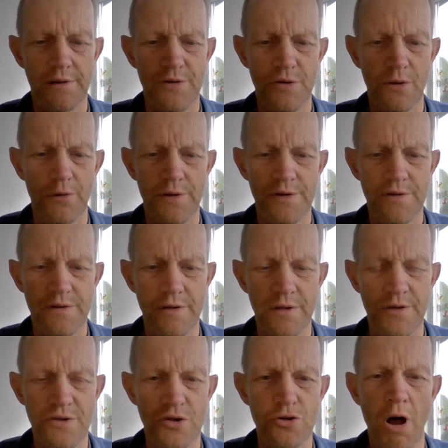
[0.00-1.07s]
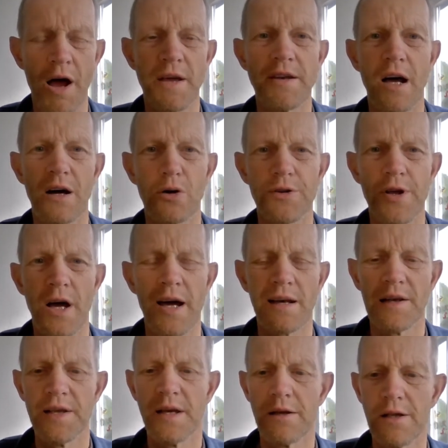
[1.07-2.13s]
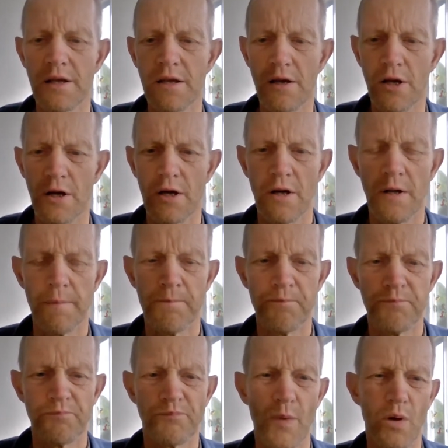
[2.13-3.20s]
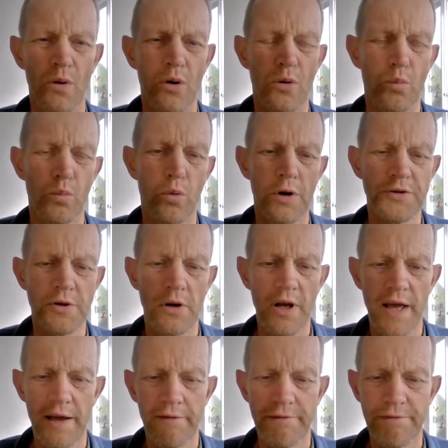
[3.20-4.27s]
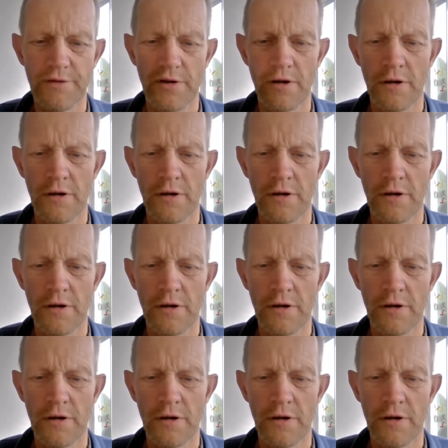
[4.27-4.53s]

So it's dried out, hardly any water left.